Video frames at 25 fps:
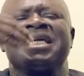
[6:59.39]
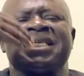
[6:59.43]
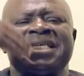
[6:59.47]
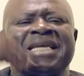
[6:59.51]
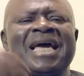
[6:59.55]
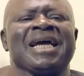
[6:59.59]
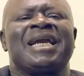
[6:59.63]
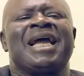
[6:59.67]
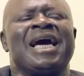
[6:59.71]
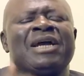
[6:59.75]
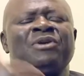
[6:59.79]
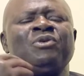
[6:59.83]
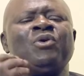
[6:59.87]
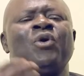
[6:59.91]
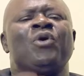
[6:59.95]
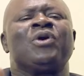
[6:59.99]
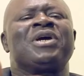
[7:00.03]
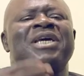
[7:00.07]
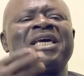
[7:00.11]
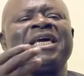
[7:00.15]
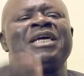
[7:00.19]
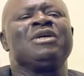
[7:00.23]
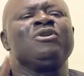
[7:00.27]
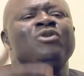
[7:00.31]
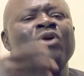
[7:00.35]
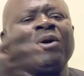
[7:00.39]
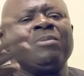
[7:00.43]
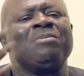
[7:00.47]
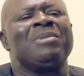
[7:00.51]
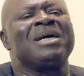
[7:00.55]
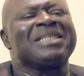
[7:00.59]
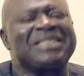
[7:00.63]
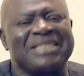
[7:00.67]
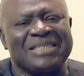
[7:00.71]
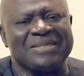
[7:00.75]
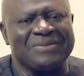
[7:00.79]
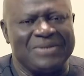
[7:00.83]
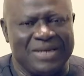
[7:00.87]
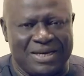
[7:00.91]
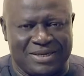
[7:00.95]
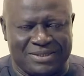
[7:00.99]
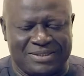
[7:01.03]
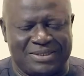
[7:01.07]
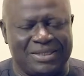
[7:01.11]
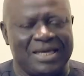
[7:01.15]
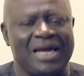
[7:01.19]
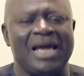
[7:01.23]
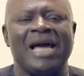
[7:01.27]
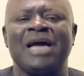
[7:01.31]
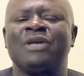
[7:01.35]
There are no kingdom
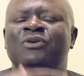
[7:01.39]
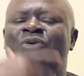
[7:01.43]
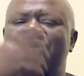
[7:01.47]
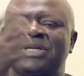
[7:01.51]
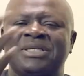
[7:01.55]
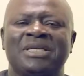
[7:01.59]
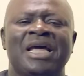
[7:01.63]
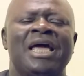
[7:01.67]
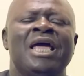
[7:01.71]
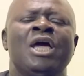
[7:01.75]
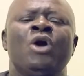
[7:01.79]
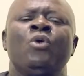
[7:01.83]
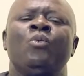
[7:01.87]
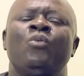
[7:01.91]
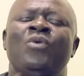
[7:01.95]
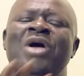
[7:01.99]
materials. They are not there.